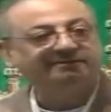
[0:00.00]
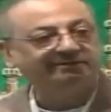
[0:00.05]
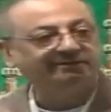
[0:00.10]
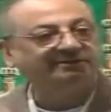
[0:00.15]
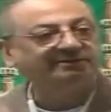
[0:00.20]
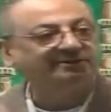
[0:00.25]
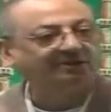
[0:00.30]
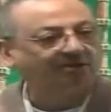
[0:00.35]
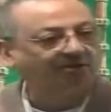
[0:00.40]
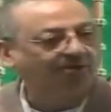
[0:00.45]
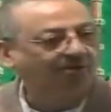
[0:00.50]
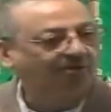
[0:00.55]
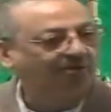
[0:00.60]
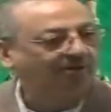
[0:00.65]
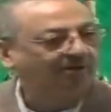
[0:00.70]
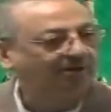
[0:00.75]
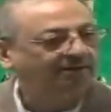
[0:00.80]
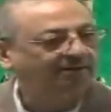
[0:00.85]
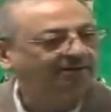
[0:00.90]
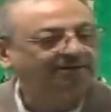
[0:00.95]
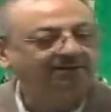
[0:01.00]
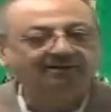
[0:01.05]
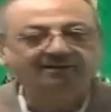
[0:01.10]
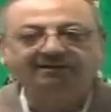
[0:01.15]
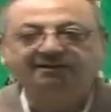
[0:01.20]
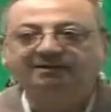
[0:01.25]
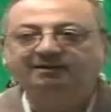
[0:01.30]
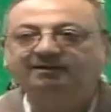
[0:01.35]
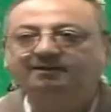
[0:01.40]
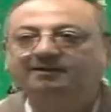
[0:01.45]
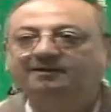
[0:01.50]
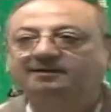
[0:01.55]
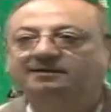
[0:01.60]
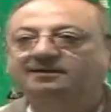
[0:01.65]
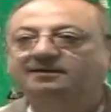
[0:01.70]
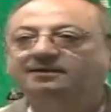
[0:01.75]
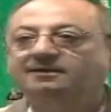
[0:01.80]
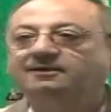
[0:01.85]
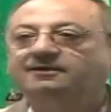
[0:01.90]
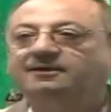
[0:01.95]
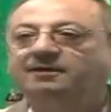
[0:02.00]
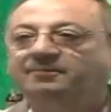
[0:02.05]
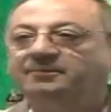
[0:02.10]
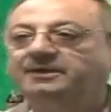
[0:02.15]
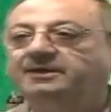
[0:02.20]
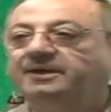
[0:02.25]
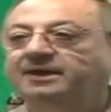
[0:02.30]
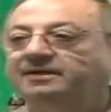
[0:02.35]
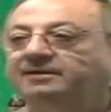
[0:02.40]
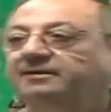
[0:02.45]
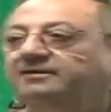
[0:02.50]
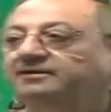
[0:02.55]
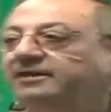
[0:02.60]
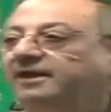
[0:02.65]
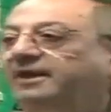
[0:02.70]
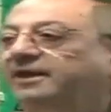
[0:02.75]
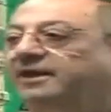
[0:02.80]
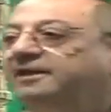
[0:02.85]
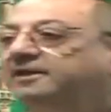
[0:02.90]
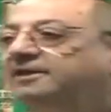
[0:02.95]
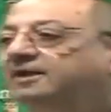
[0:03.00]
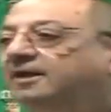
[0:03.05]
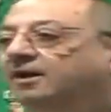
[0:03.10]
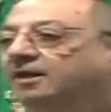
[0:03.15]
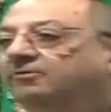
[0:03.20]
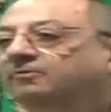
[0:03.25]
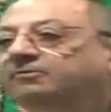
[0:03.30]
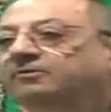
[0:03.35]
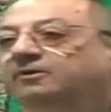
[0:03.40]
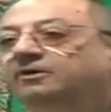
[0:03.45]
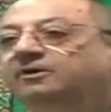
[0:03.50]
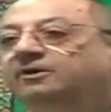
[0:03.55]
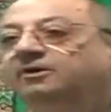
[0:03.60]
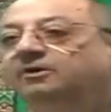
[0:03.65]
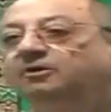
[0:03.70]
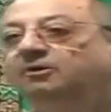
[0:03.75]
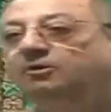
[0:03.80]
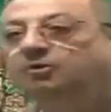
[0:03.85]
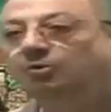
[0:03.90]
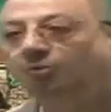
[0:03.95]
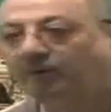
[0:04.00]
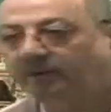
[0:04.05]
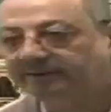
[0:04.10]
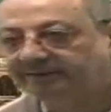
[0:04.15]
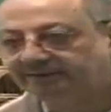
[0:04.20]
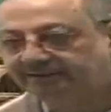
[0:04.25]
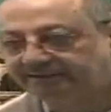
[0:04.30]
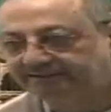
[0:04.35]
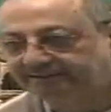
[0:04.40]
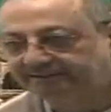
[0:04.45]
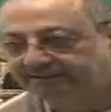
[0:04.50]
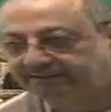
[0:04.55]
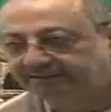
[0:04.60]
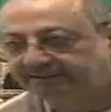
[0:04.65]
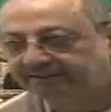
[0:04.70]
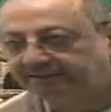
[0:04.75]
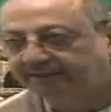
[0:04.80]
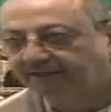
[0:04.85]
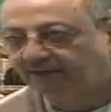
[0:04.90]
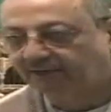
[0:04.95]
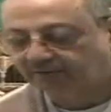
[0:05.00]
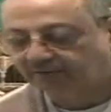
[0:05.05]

These are all coming under the heading of quantity. Are